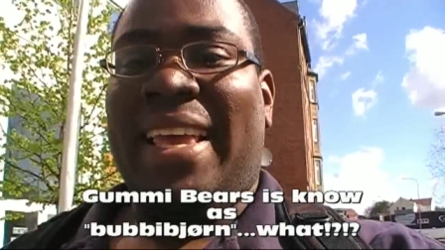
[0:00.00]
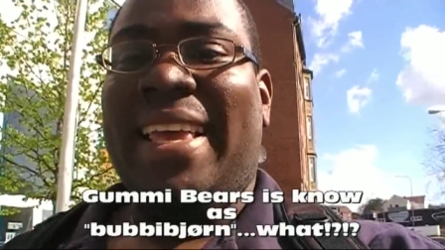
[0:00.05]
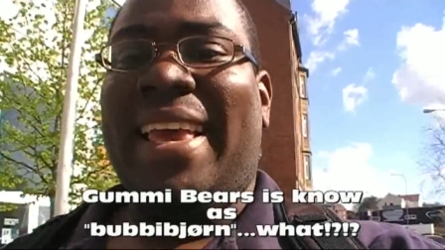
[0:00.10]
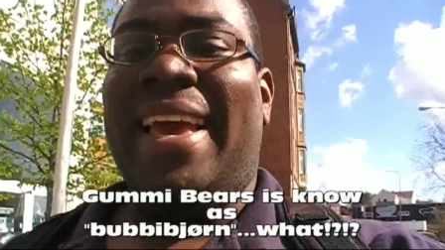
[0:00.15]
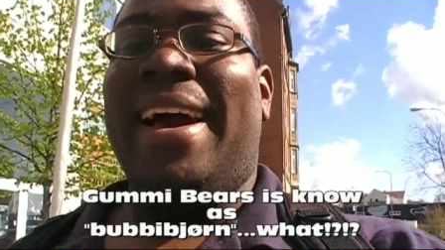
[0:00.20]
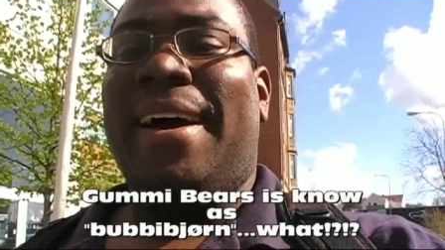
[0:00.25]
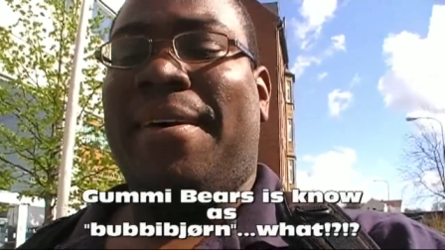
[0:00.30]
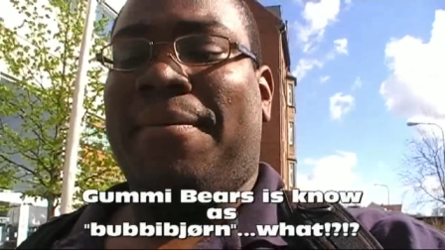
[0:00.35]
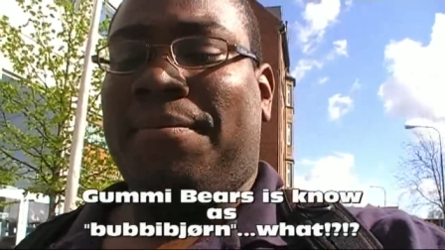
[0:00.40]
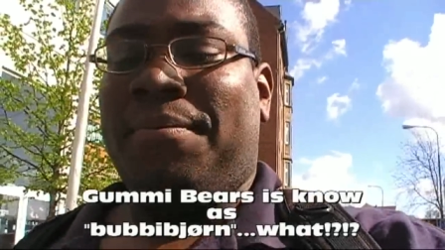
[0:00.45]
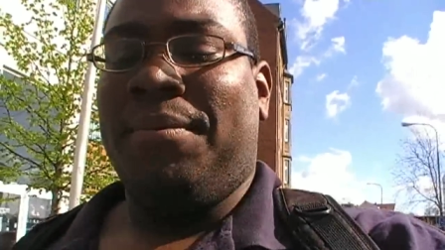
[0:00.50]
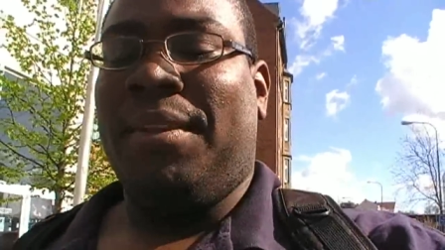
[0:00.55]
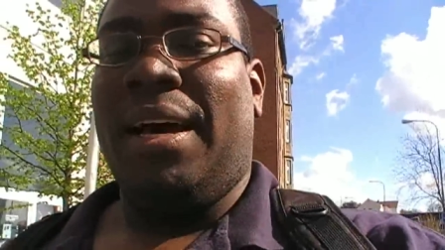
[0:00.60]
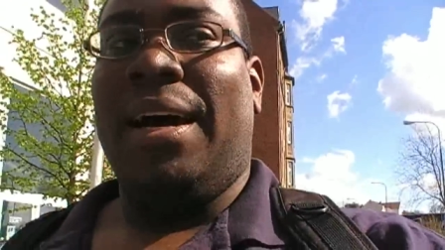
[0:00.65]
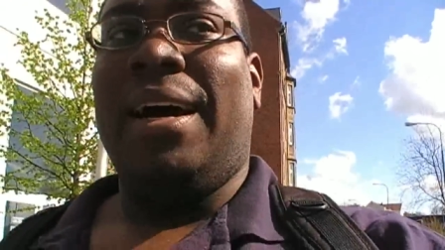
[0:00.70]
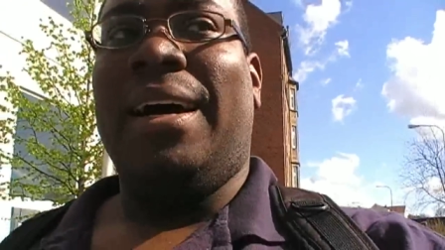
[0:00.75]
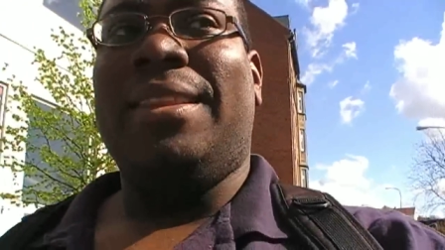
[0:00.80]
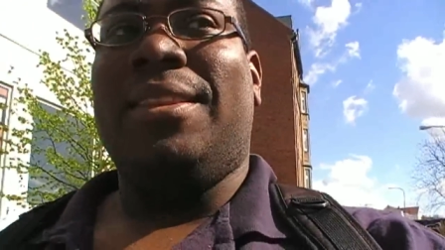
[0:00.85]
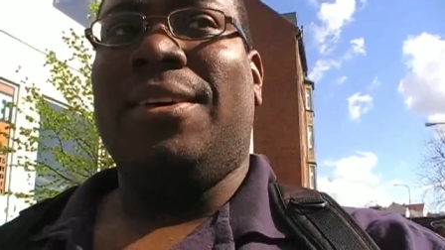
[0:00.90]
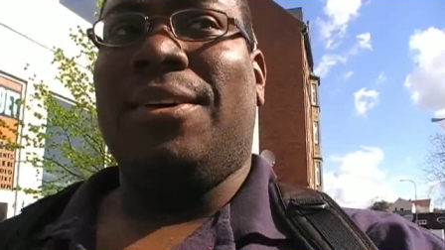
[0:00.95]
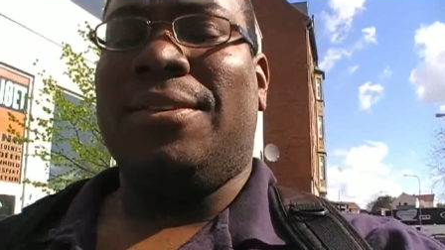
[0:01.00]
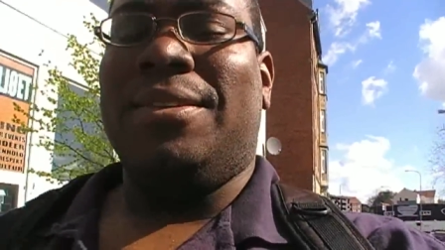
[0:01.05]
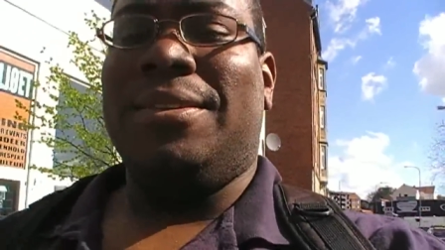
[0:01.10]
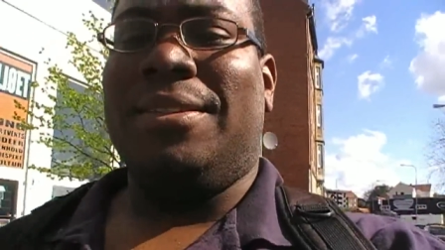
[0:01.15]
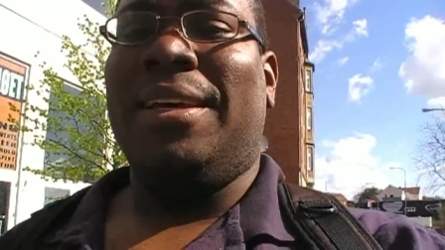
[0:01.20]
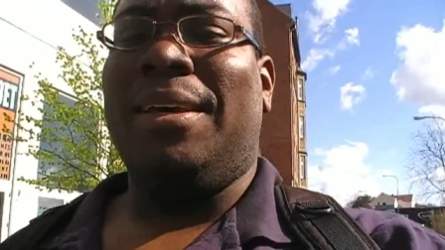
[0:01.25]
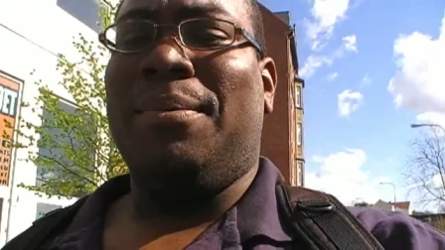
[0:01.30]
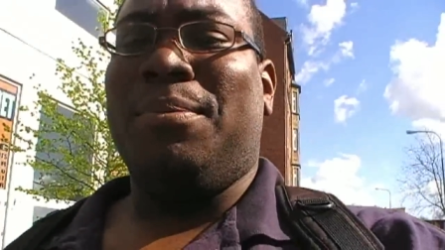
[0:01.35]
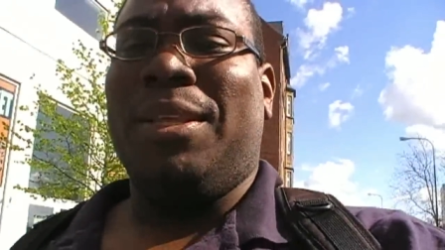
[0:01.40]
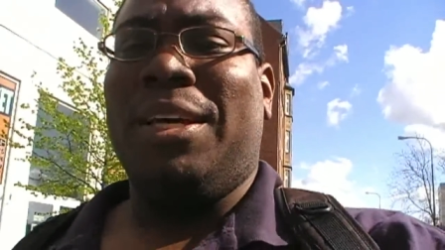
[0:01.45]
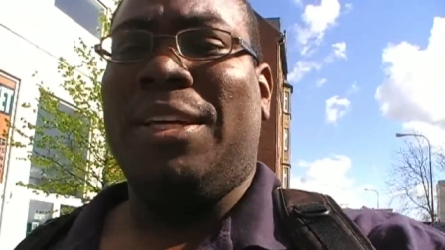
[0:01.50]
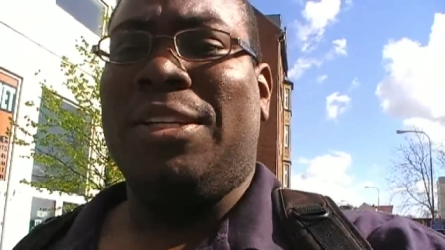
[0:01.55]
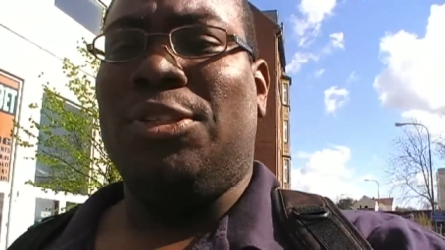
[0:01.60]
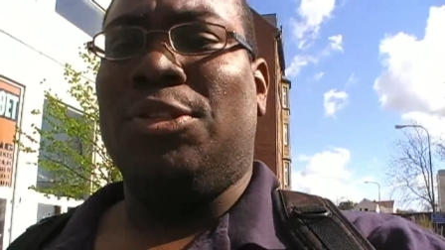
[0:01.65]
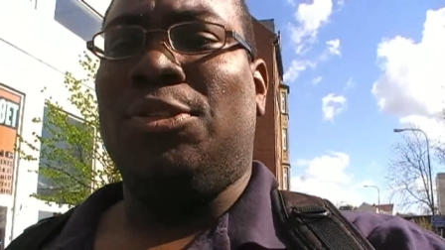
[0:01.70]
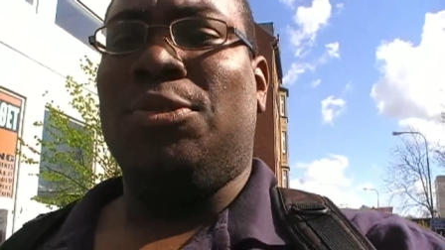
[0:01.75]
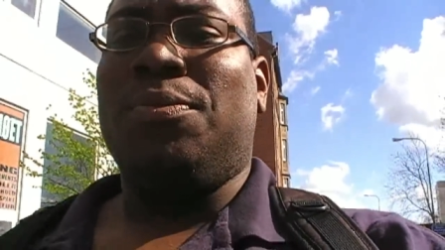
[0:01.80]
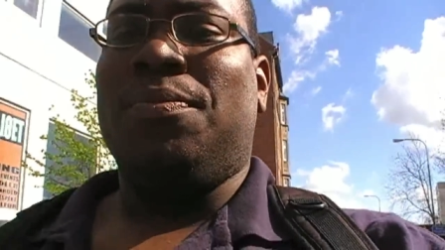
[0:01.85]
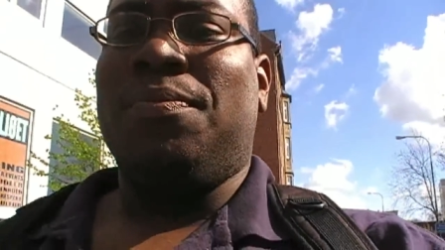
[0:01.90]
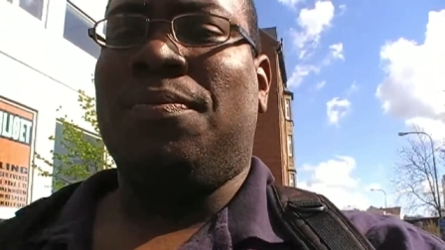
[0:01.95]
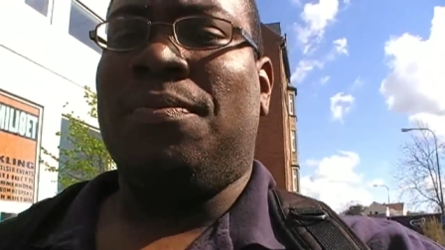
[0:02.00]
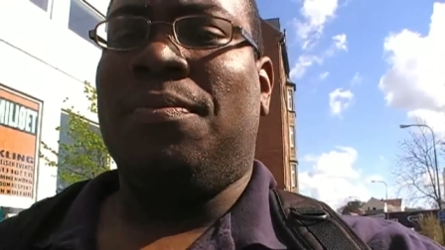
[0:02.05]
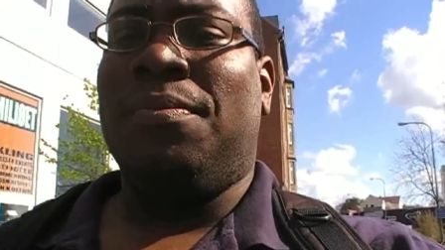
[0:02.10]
Yeah, I thought the same thing too.